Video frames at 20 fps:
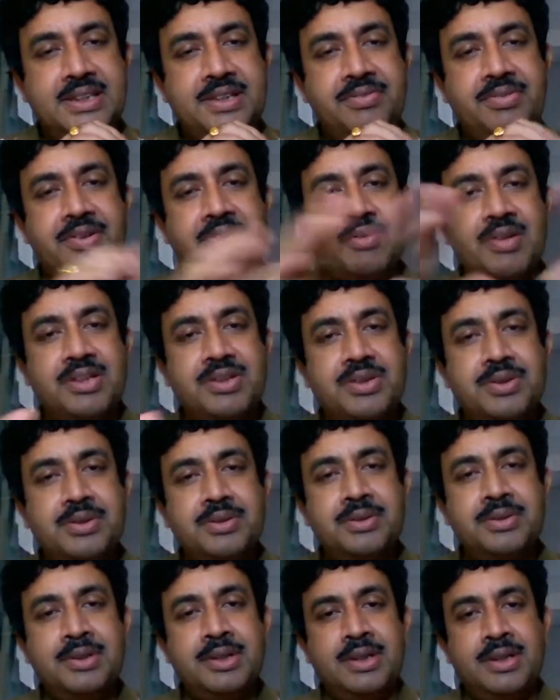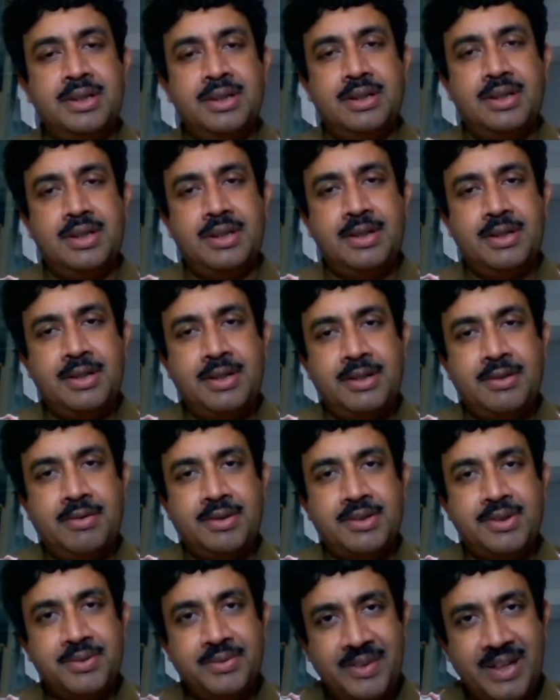if we want to
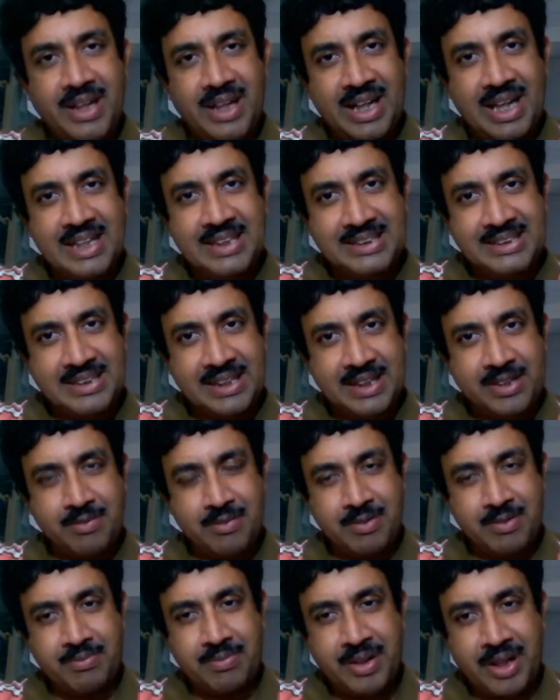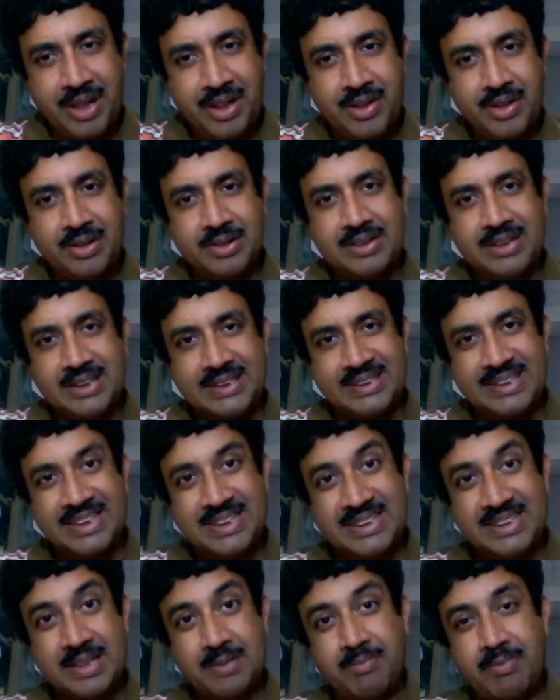realize the human brain, the
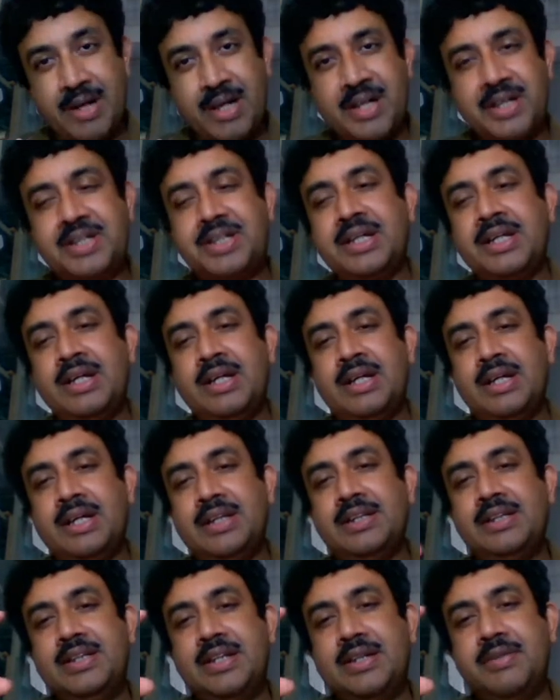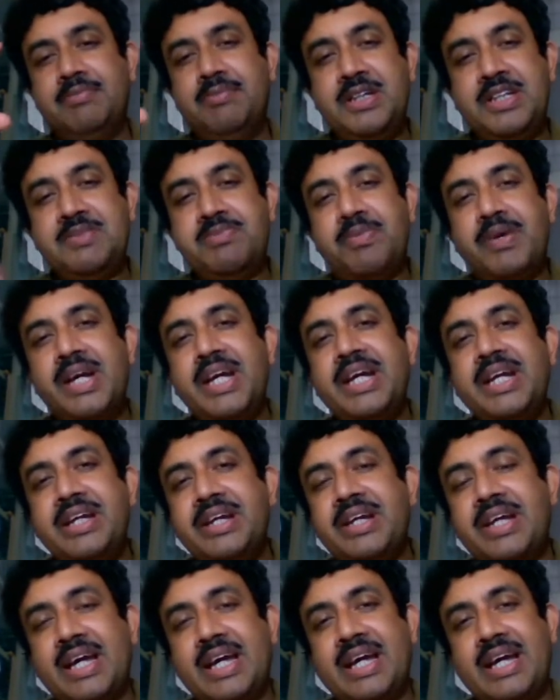sensor part, the
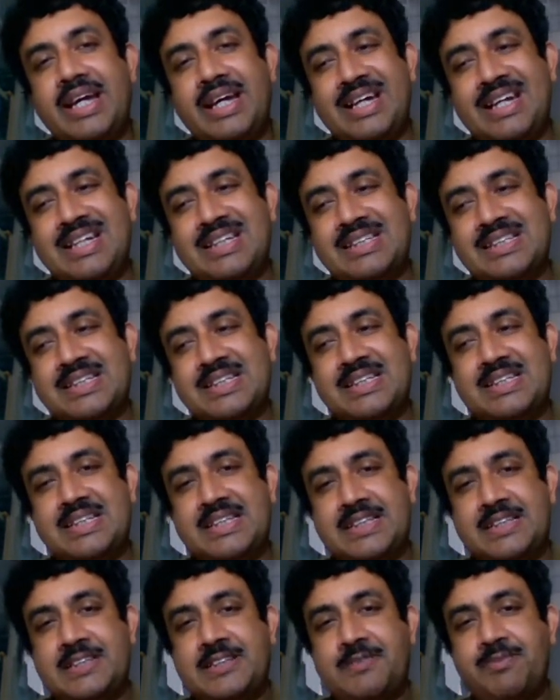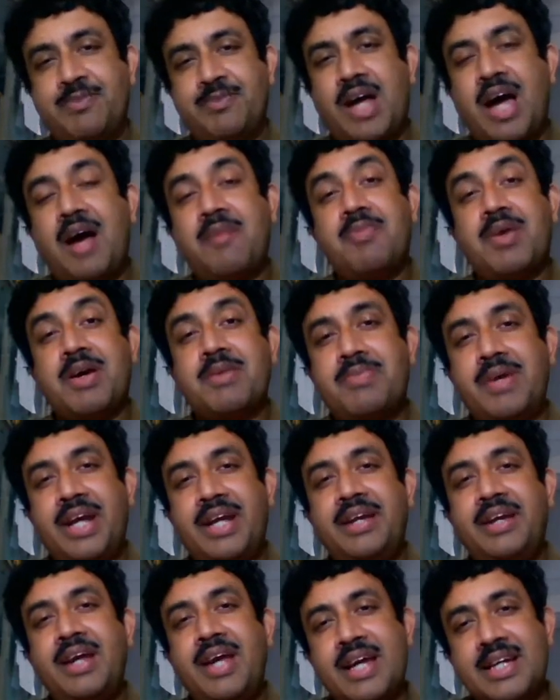midbrain and the upper
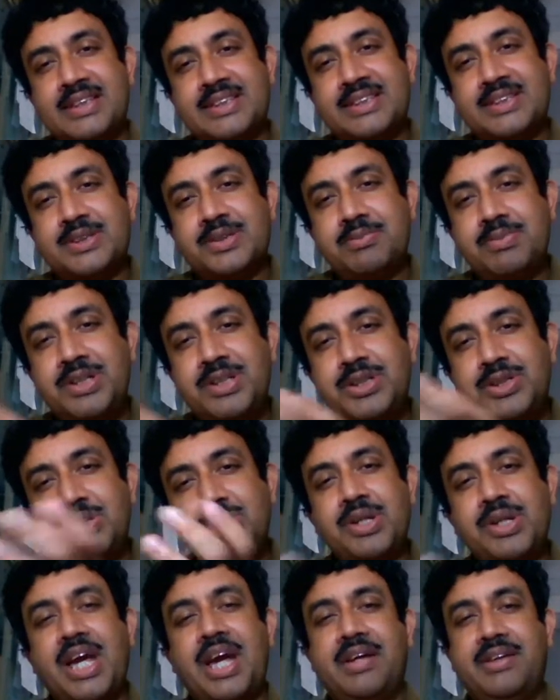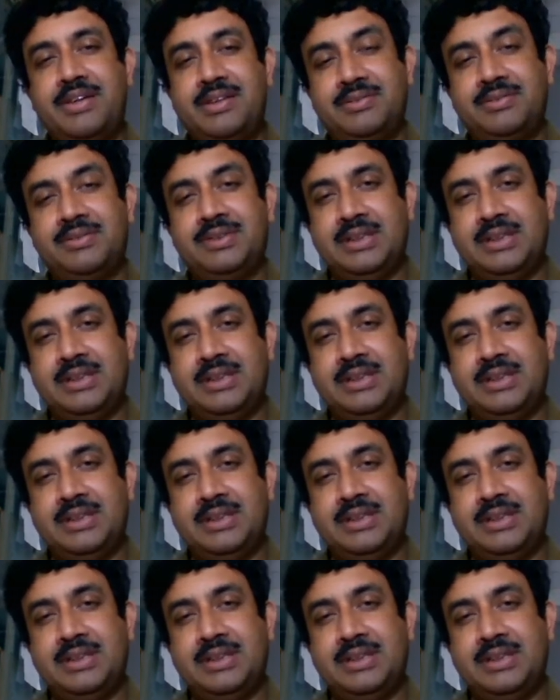brain has to be together.